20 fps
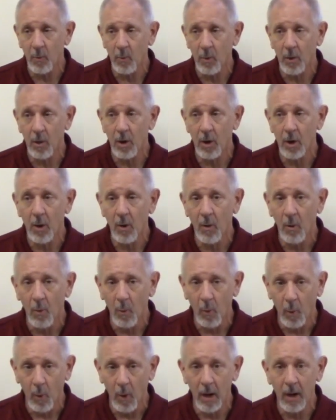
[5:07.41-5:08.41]
Word
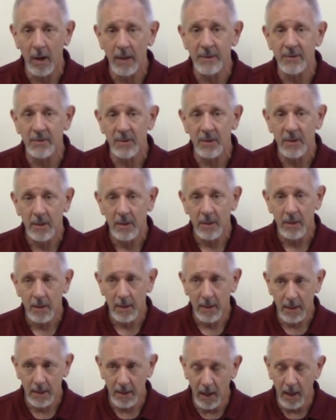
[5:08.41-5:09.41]
was
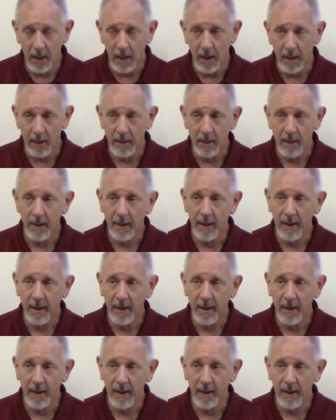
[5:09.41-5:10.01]
God.